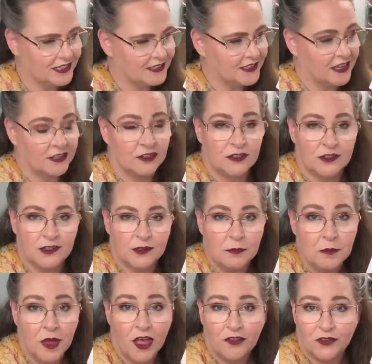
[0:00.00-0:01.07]
It's a
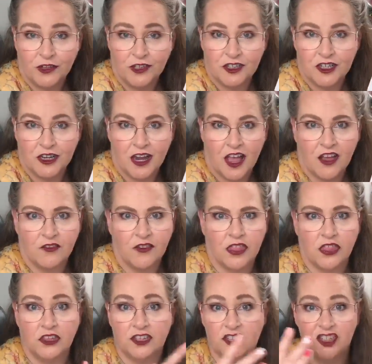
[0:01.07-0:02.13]
small version
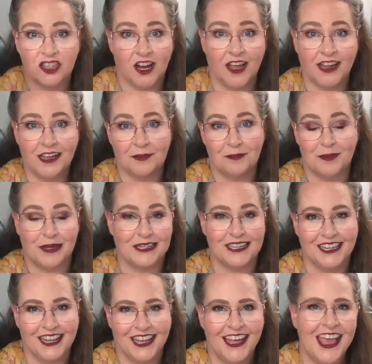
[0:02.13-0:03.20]
of the giant
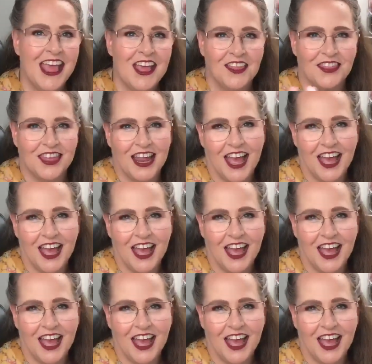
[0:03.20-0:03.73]
mandala that